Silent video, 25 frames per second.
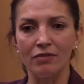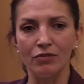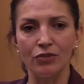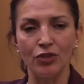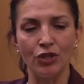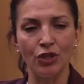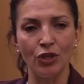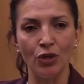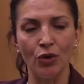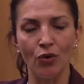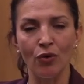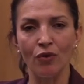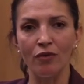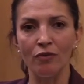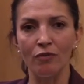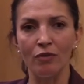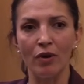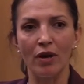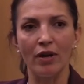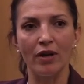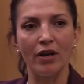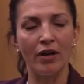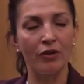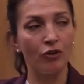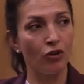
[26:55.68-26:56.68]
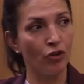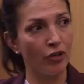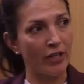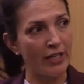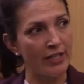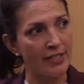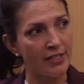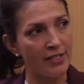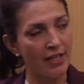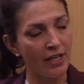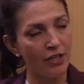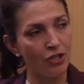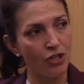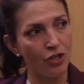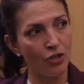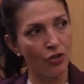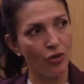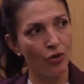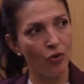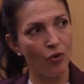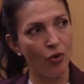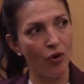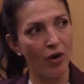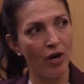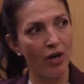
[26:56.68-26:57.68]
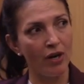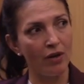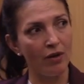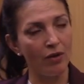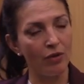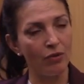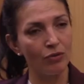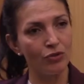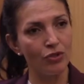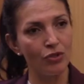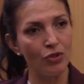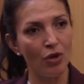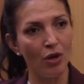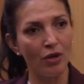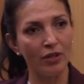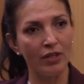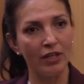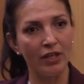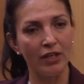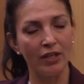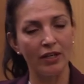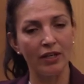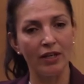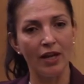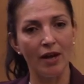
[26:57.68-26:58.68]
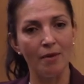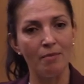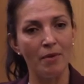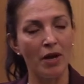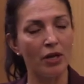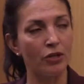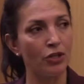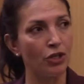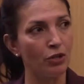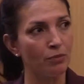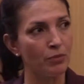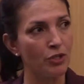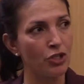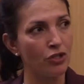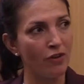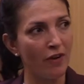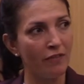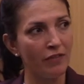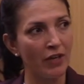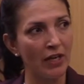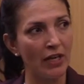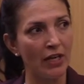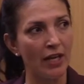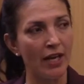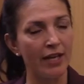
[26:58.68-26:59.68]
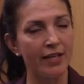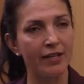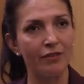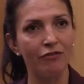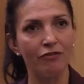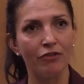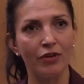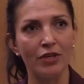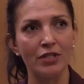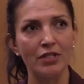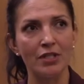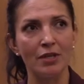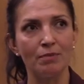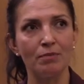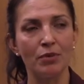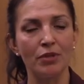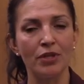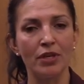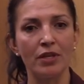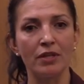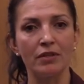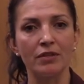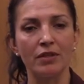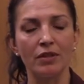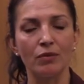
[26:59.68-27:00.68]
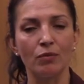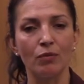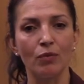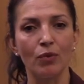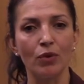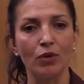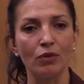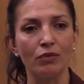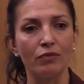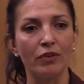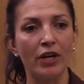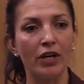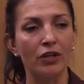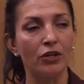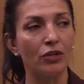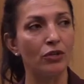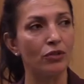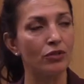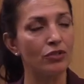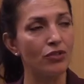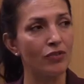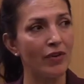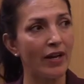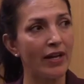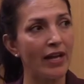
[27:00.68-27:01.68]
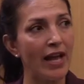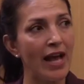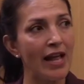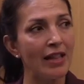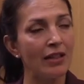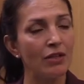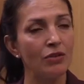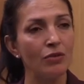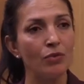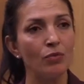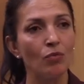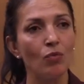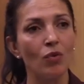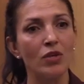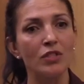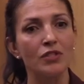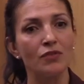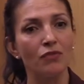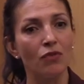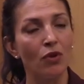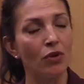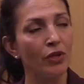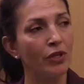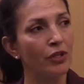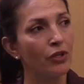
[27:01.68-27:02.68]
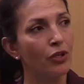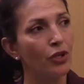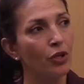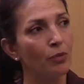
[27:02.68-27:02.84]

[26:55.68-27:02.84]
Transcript: you know, an organization or talking about human trafficking, like for example, the world record triathlon was following the